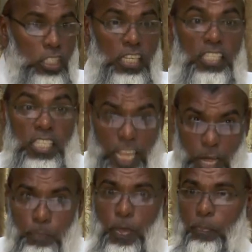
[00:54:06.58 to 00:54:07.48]
to these
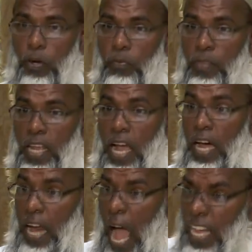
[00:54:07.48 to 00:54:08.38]
same people
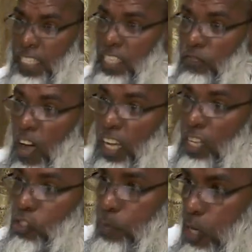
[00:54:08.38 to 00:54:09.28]
and ask them for a
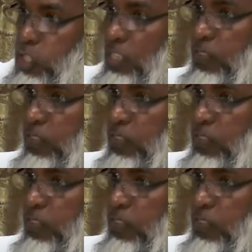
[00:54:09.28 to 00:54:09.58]
contribution